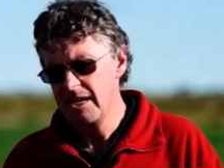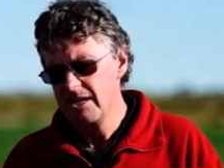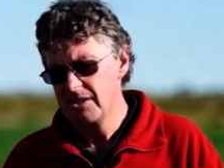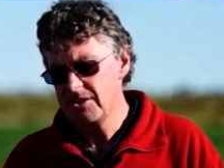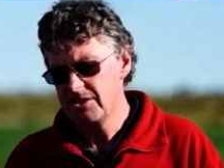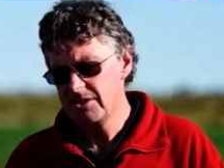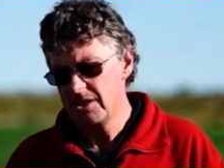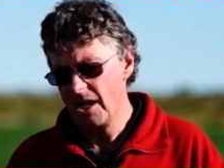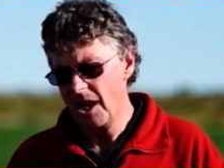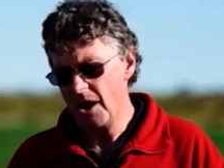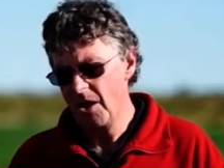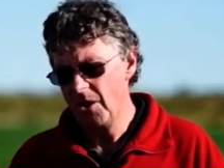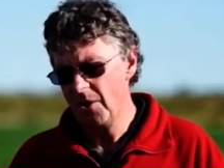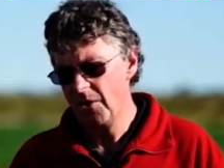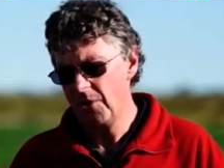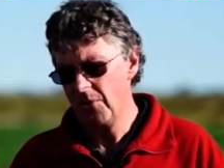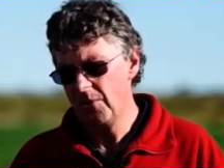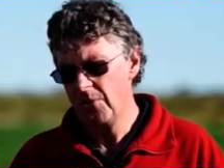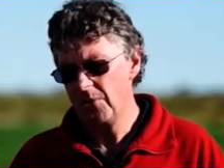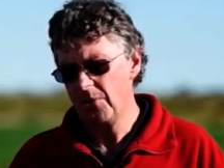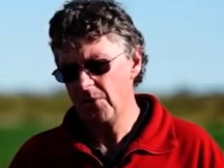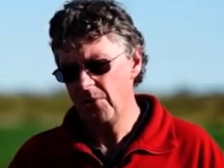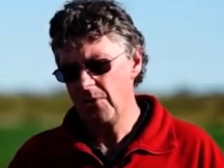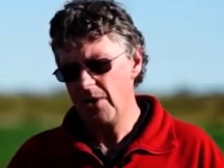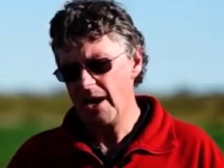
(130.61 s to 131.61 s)

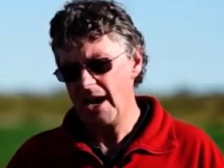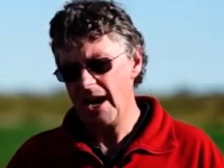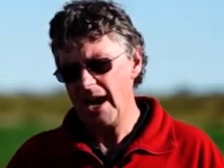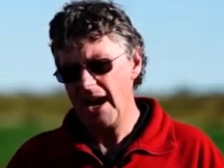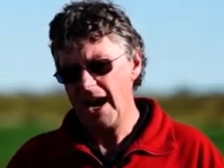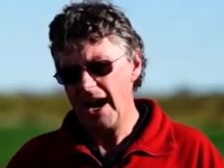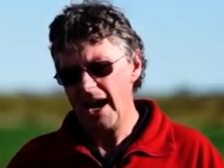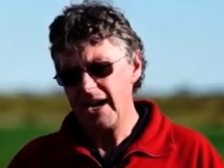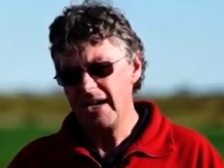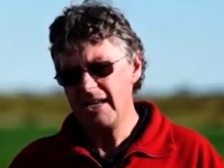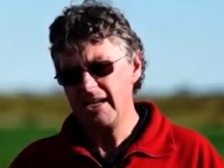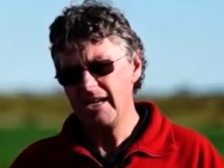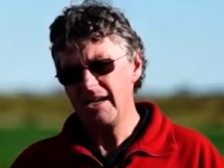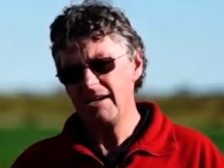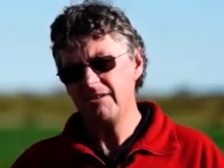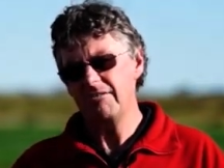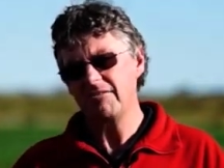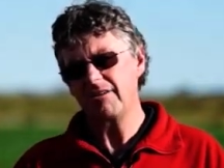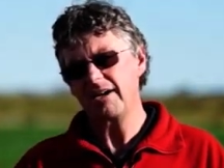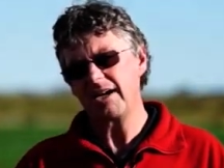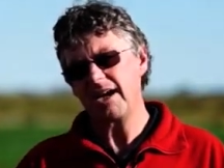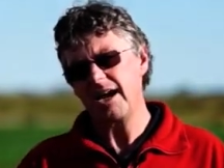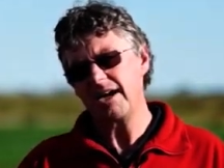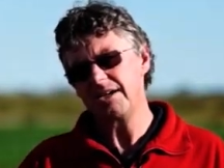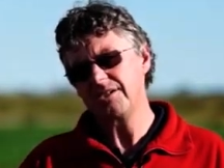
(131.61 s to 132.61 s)
So any
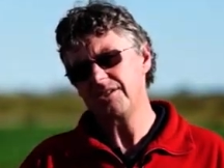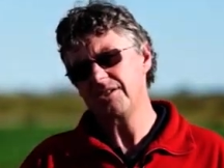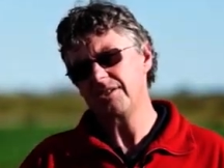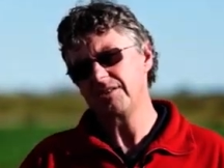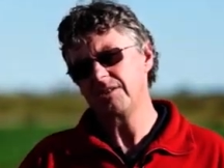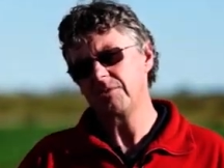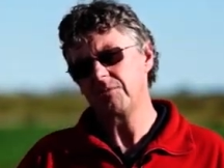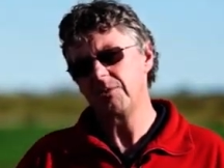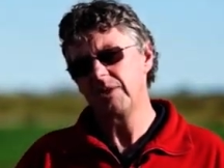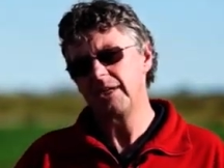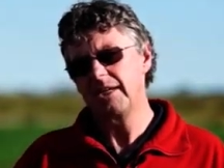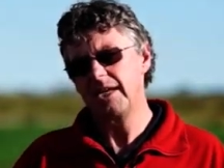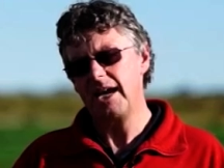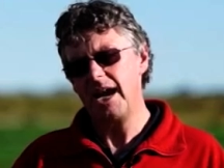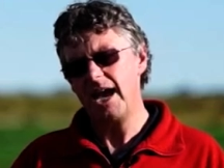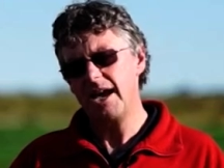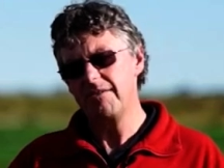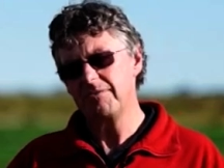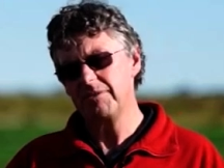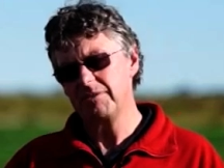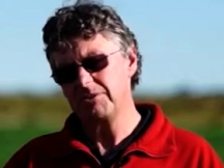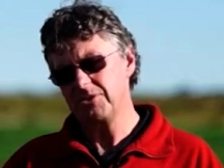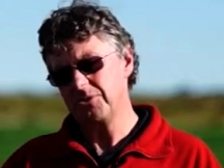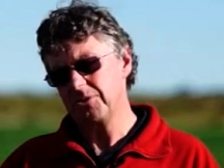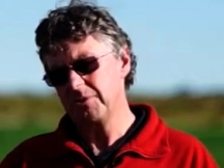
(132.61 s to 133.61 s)
irrigation that we
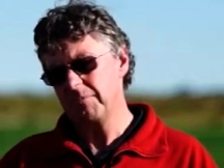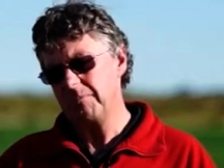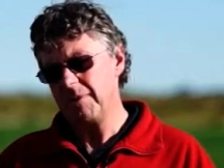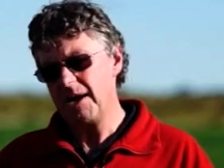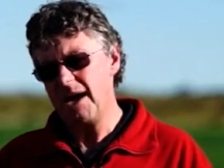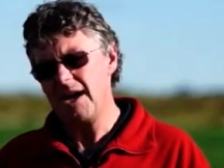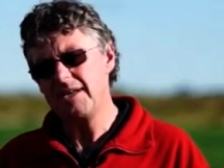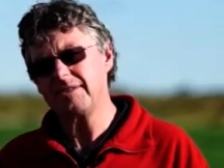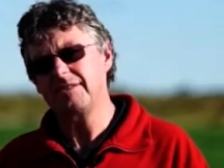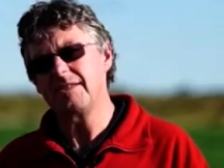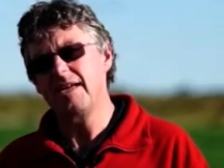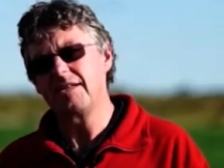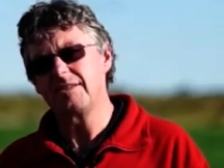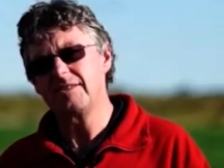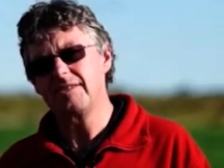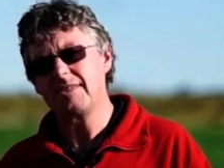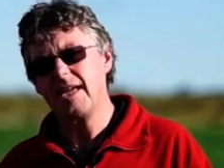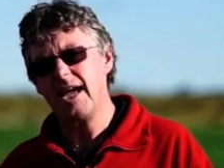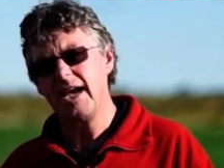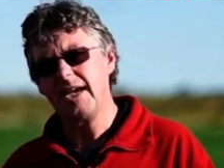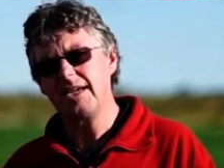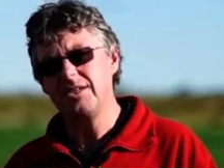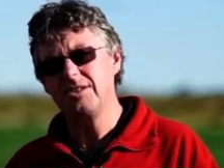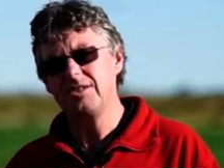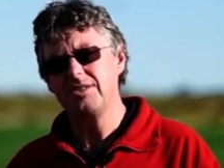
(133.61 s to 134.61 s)
gave it sort of past that
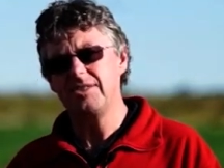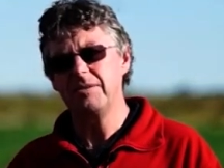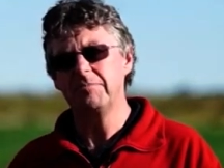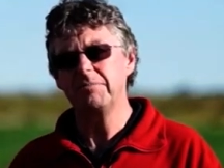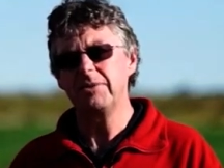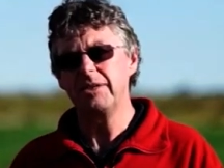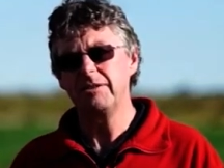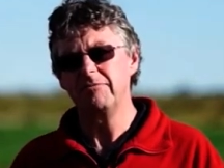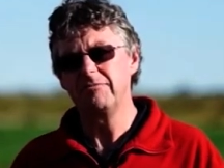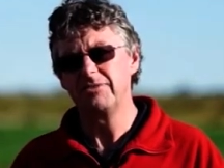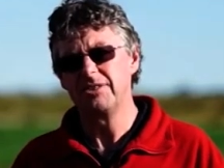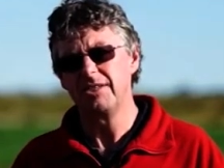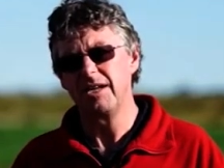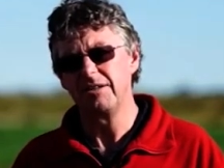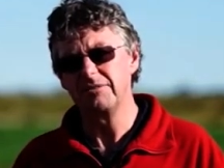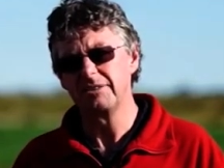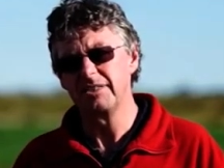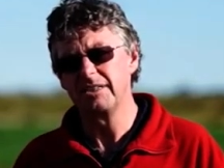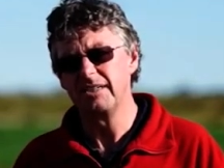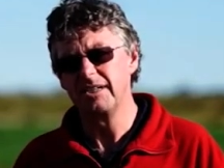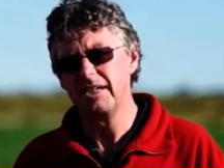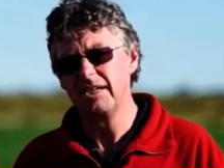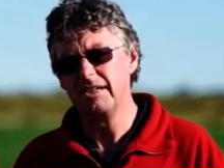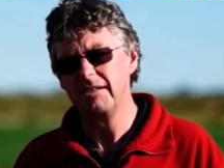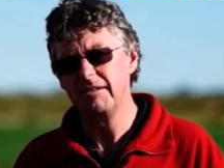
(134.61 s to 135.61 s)
stage simply
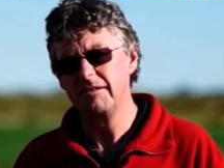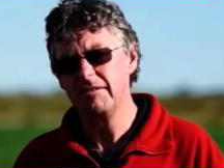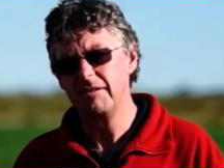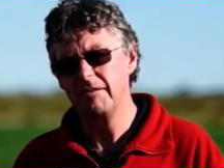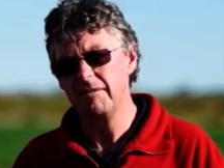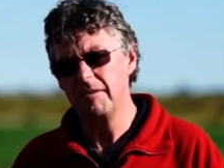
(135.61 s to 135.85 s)
resulted in